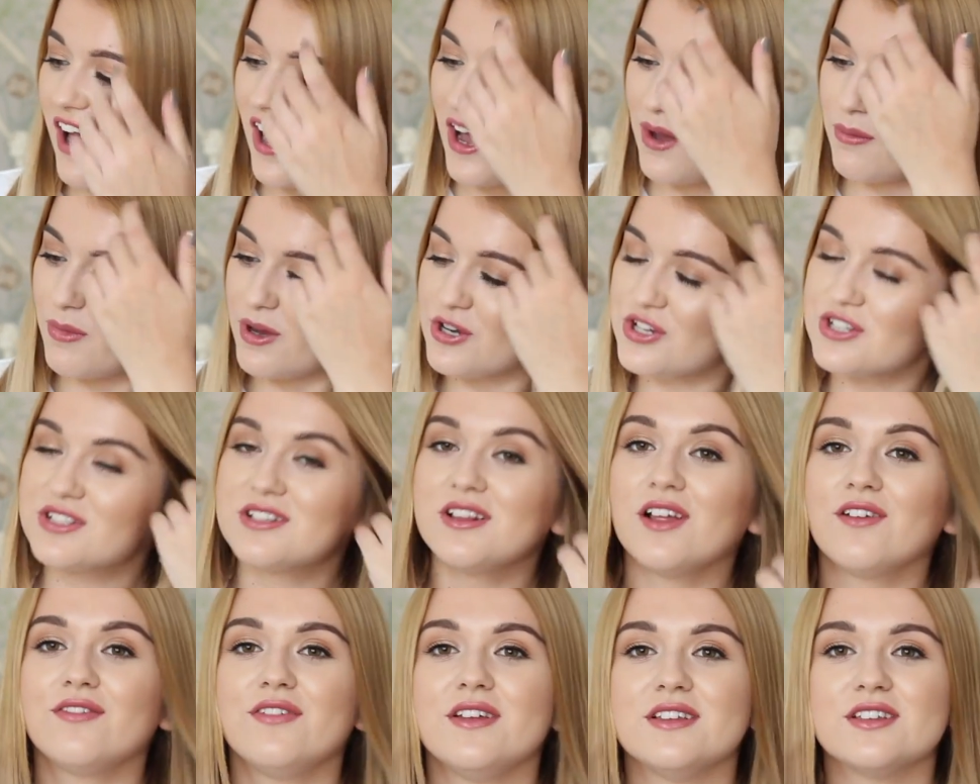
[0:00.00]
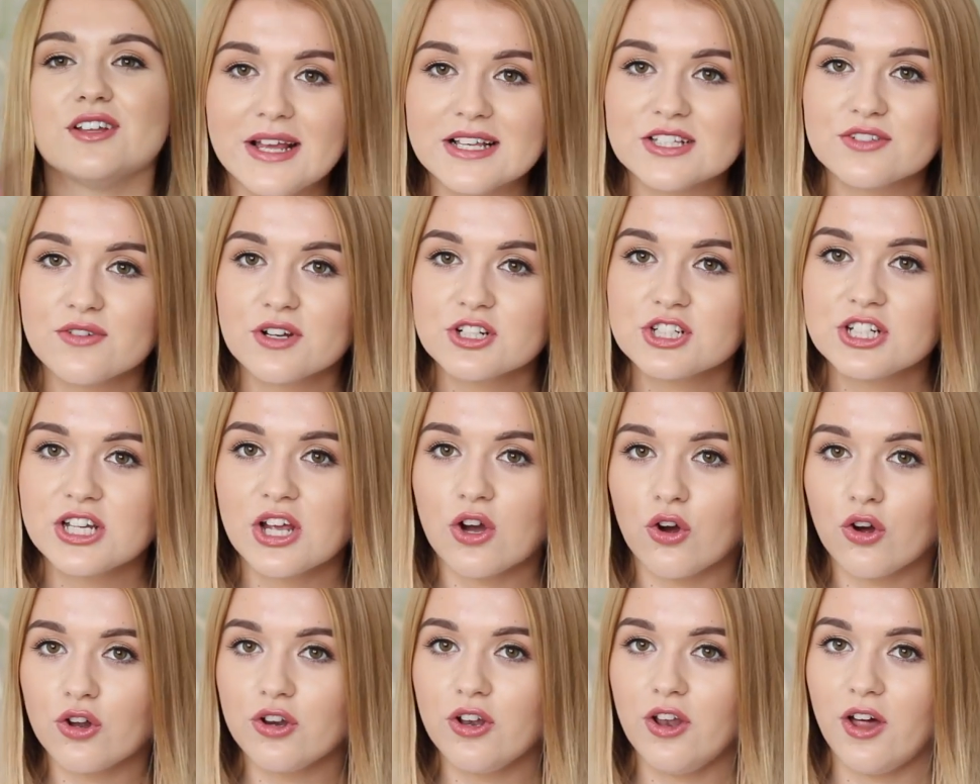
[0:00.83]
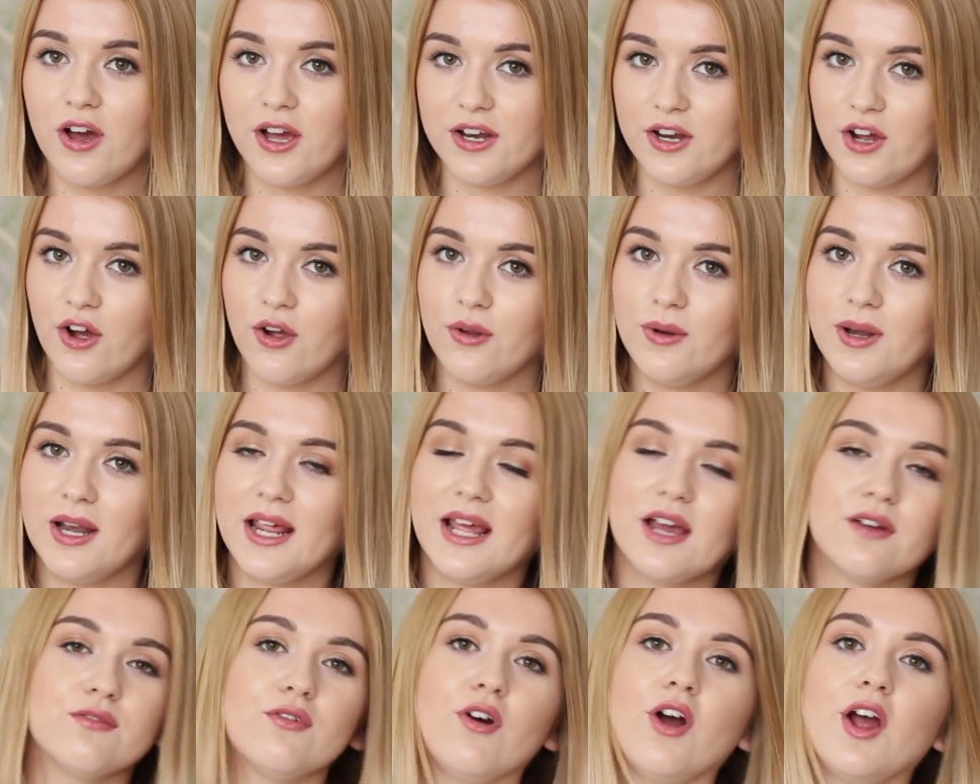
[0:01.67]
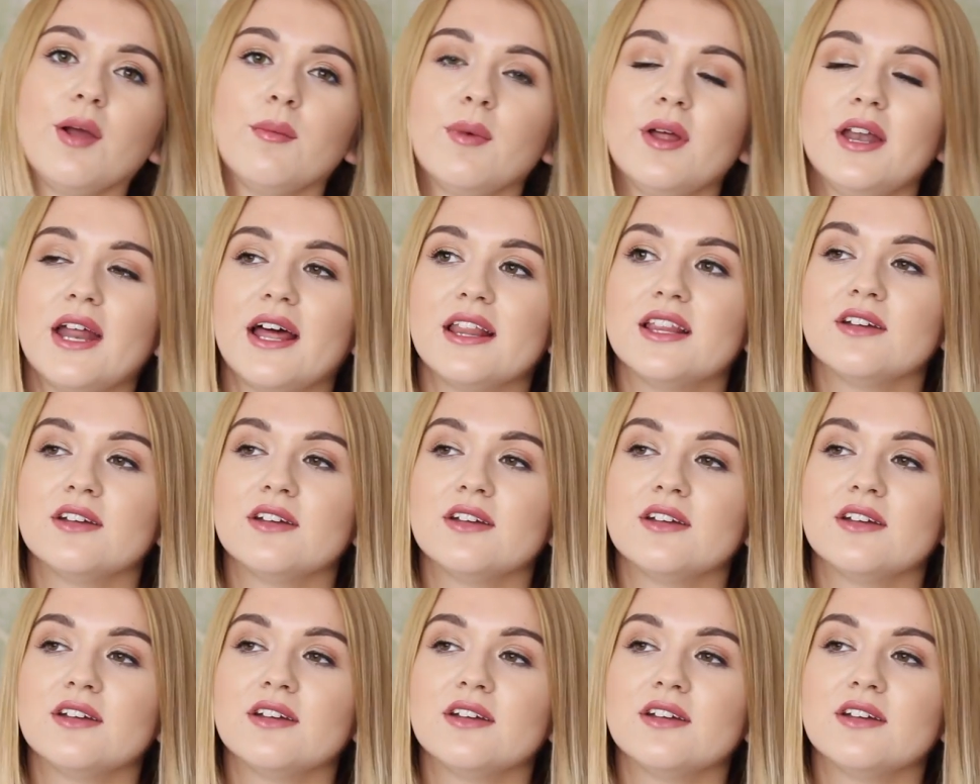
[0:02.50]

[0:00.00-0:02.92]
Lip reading: I just love these. These are actually online only at Ryman.